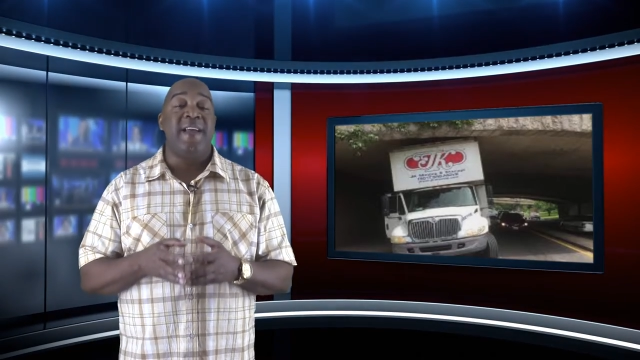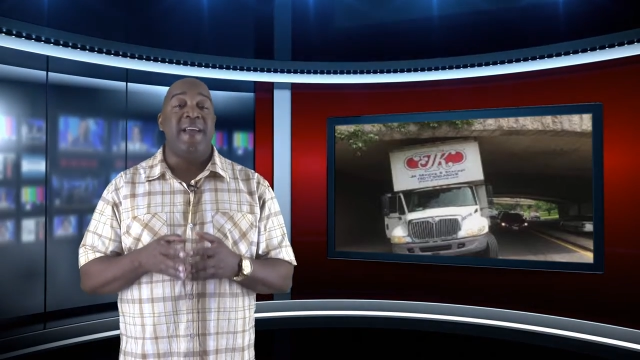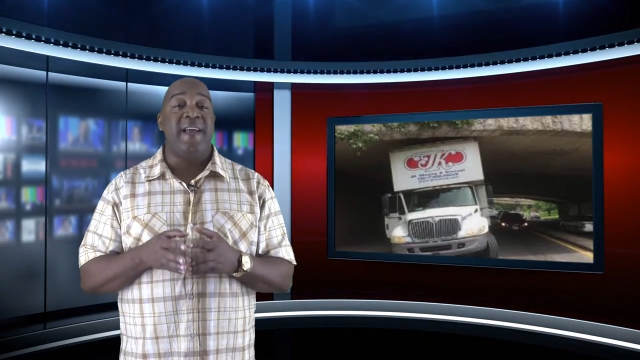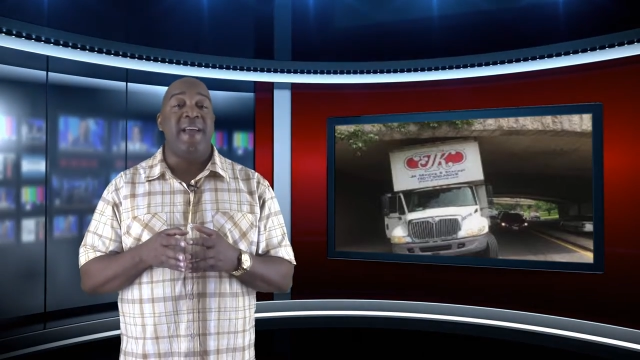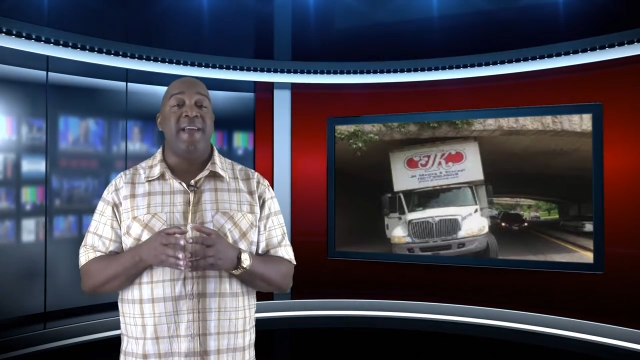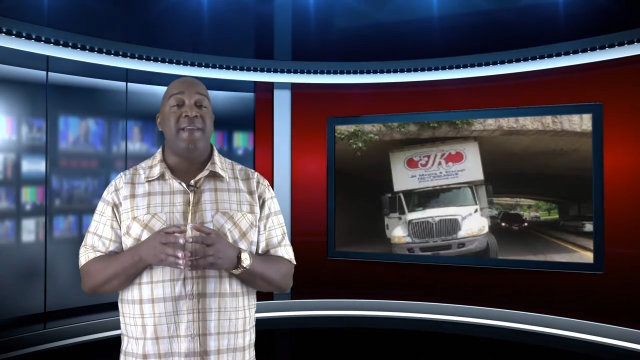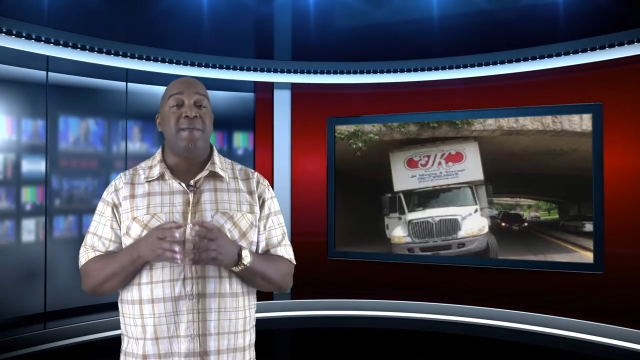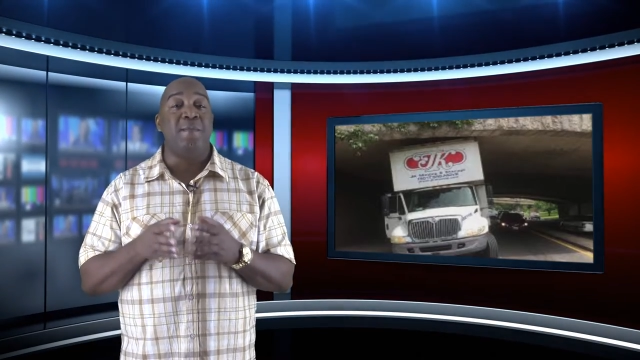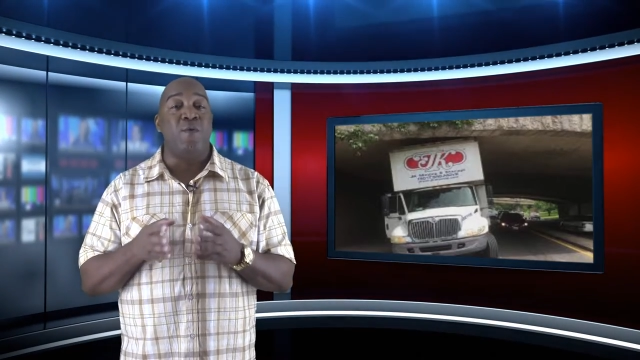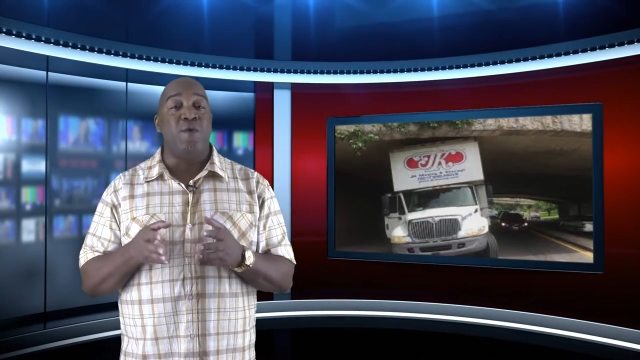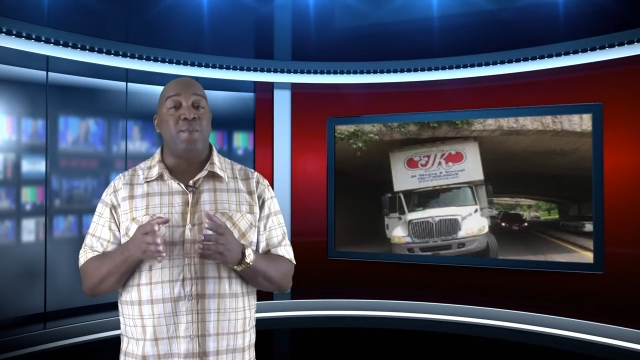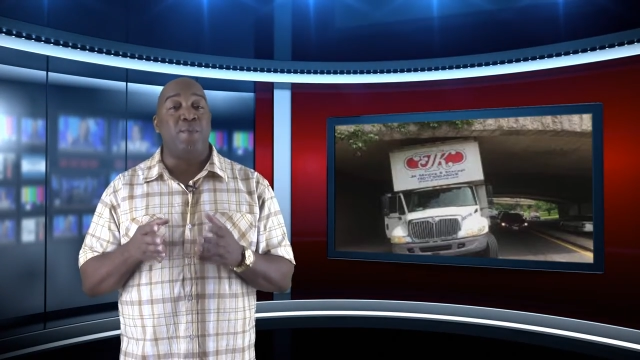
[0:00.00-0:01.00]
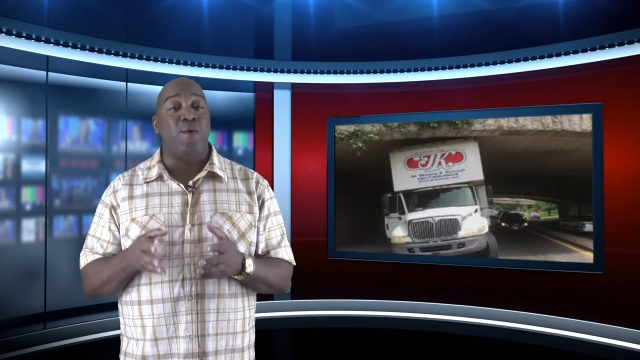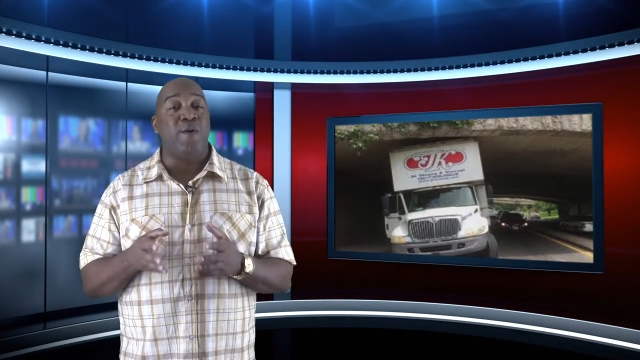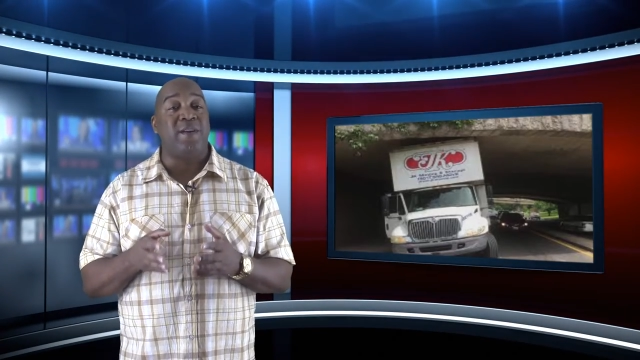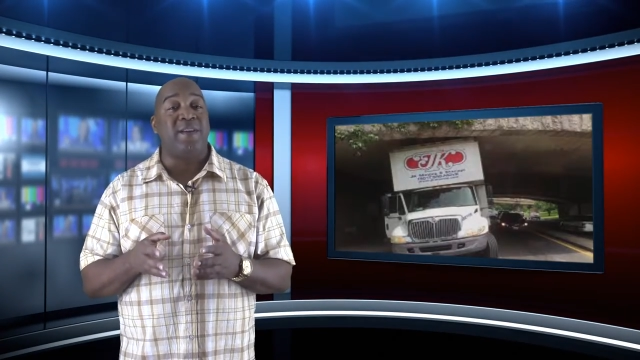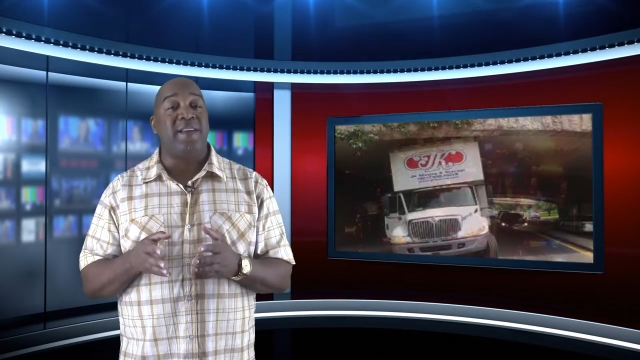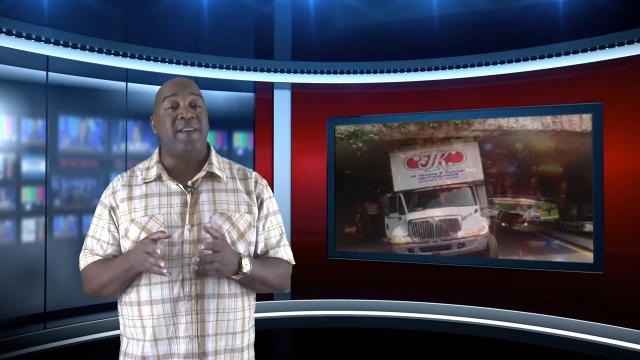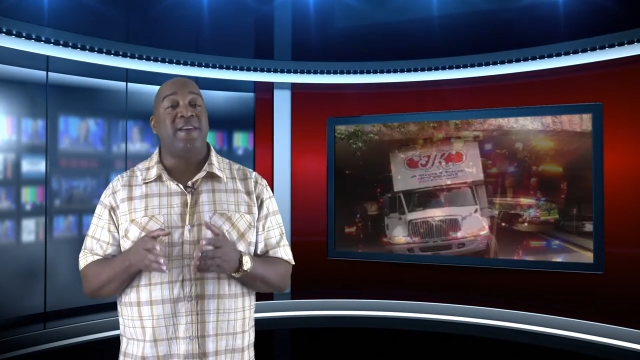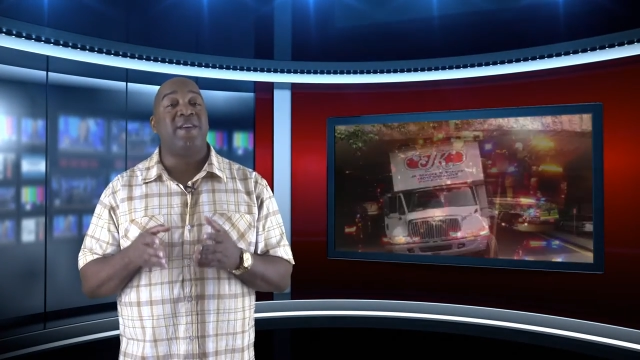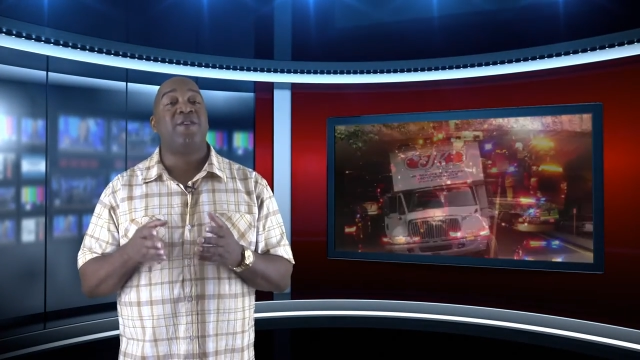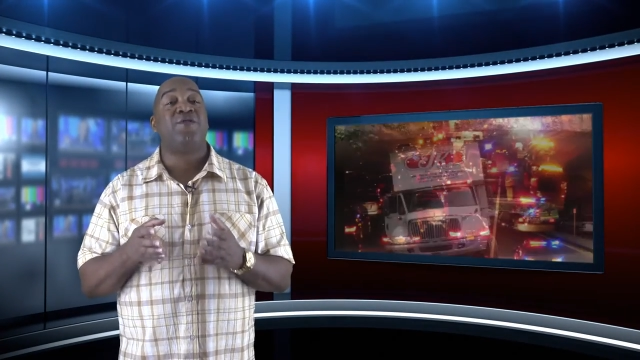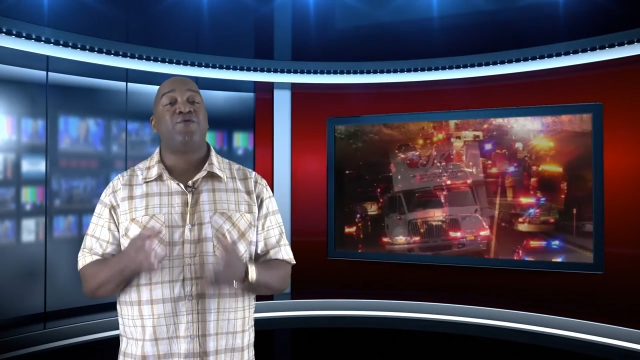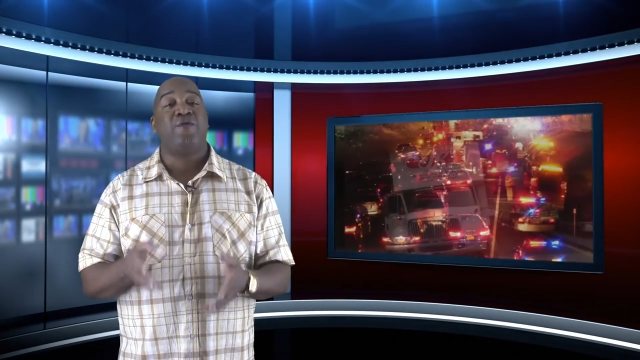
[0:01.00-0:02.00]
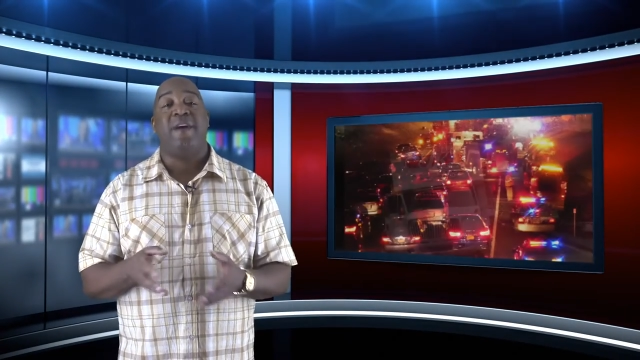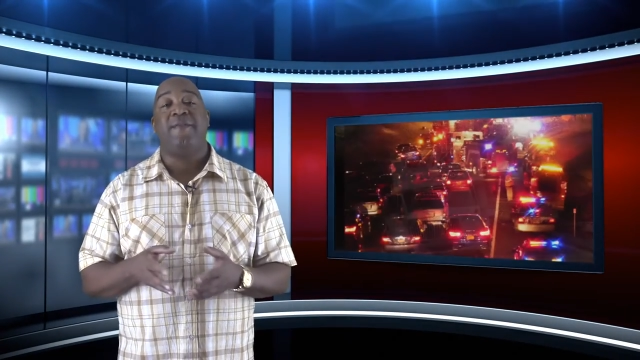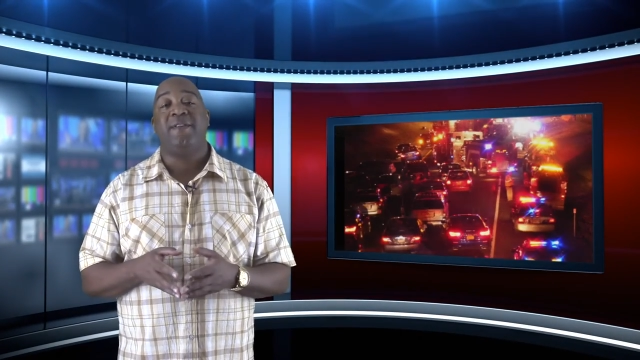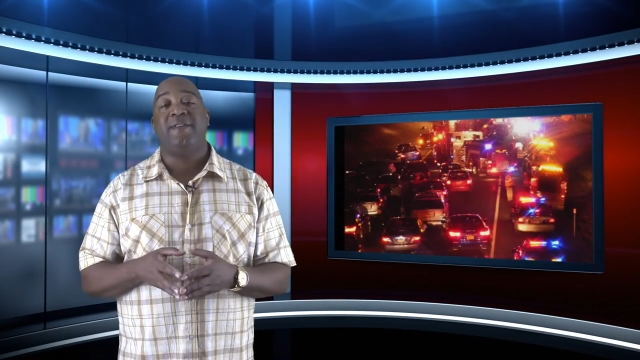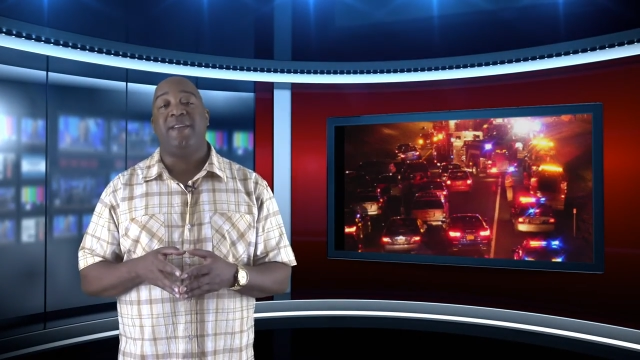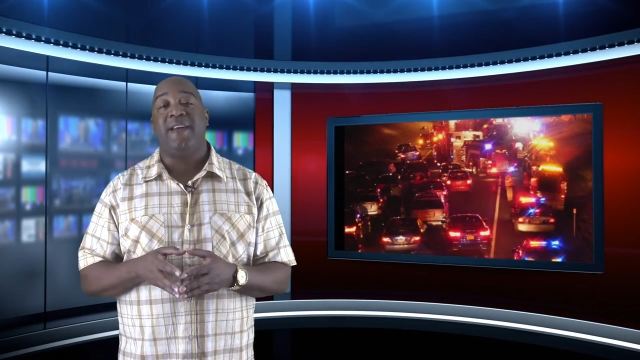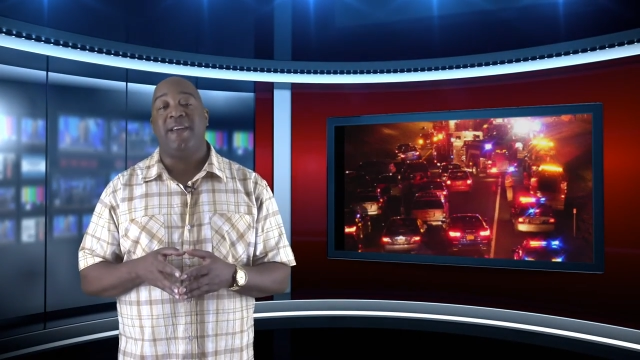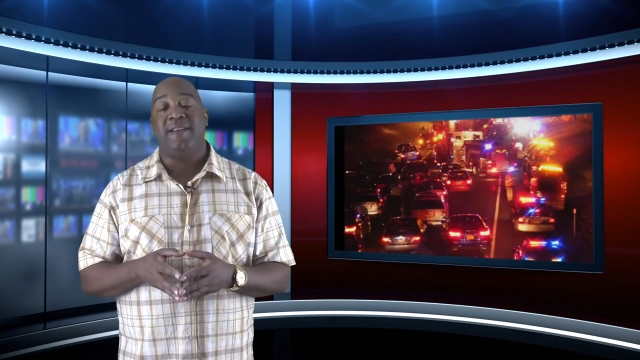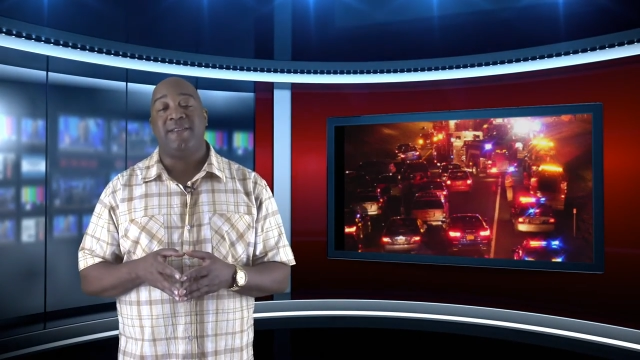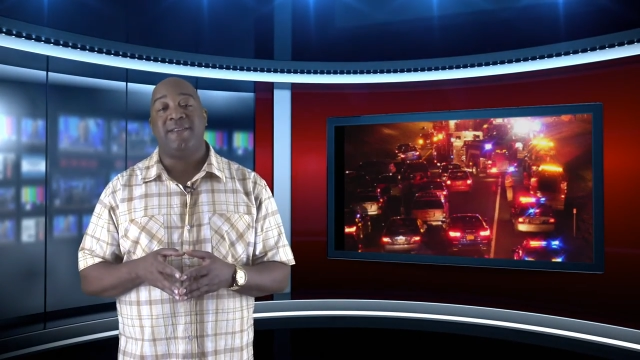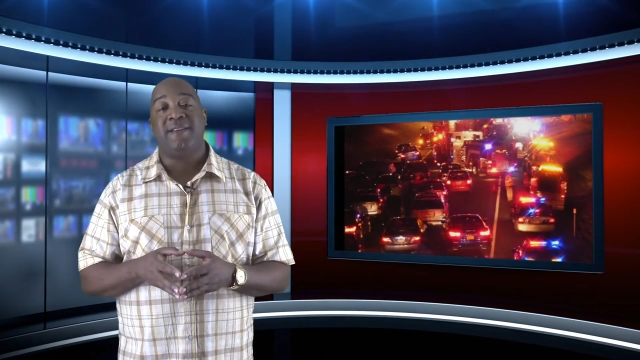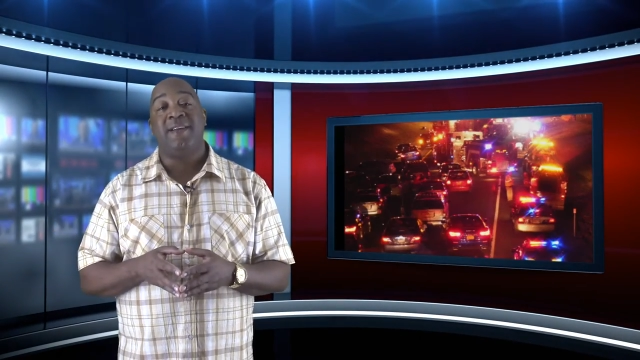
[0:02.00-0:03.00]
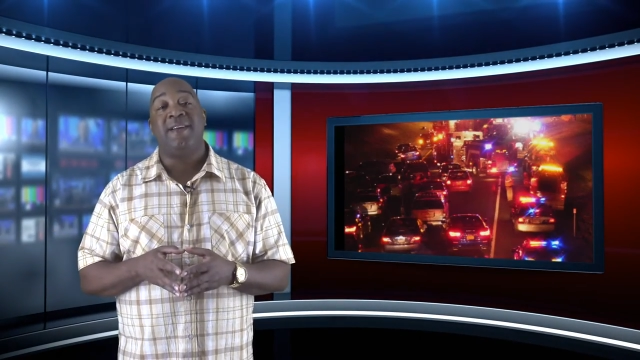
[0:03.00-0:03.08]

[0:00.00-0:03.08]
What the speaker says: and, more importantly, traffic delays.